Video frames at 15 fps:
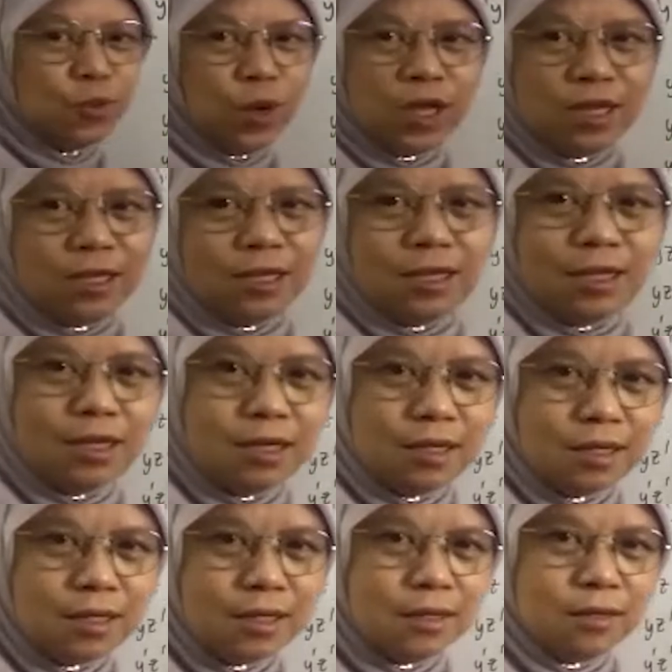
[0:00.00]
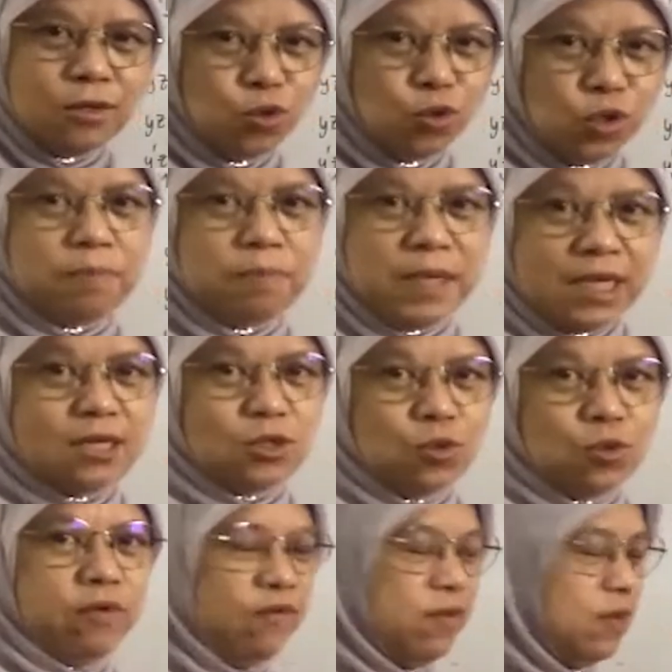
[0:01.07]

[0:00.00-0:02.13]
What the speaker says: one, do the biggest one